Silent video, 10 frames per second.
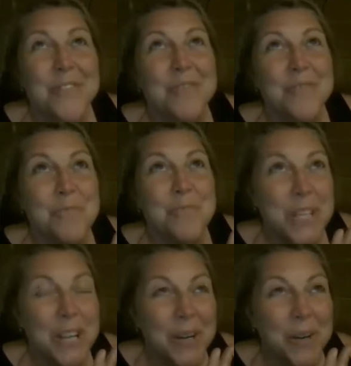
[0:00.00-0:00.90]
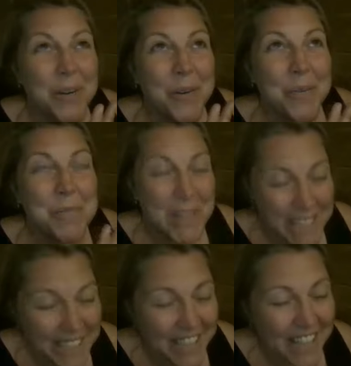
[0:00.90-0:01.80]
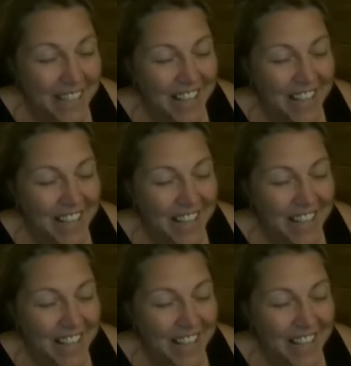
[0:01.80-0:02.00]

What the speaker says: you know, media.